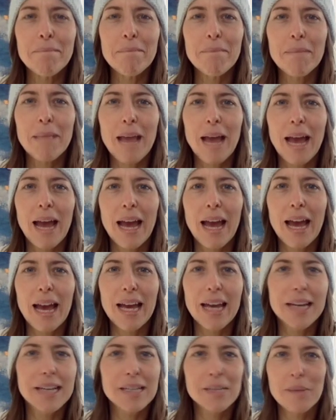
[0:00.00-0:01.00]

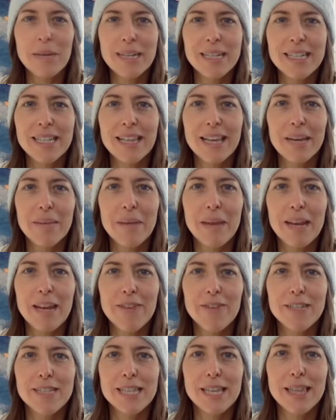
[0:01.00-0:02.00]
I expected, like many
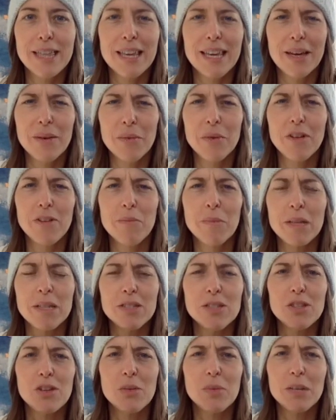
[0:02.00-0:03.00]
of us, I think it would have
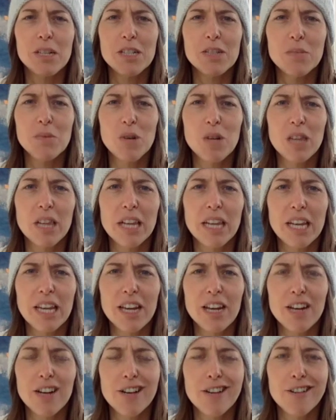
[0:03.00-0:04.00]
been so much more
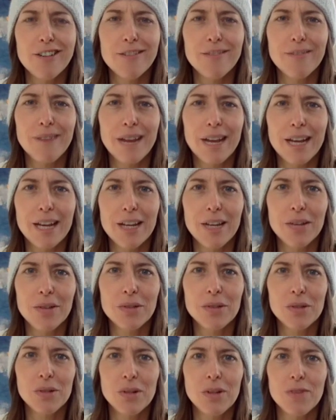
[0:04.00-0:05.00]
linear, right?
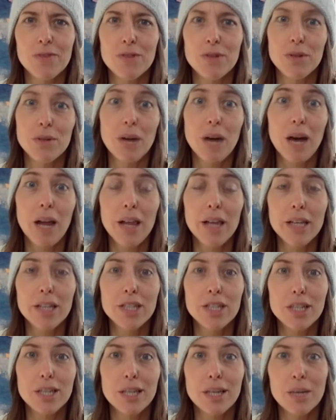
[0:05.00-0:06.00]
You sort of do
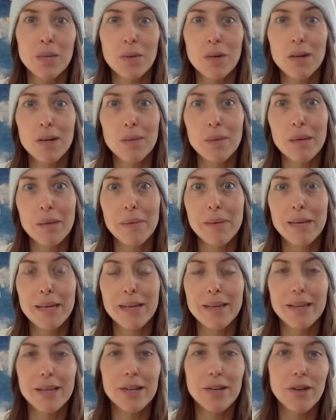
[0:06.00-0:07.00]
college and then work
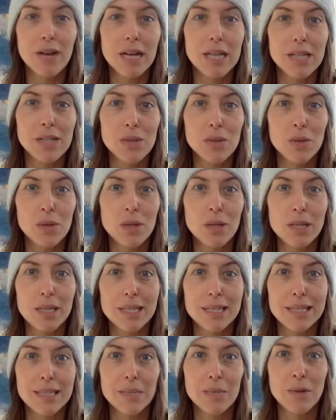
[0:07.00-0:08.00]
maybe, and then grad school,
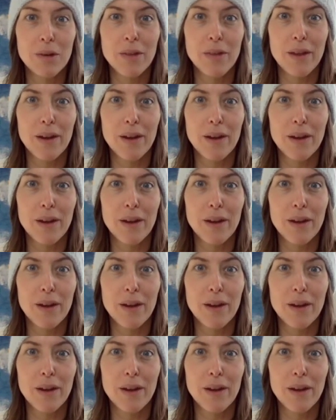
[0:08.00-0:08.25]
and somewhere in there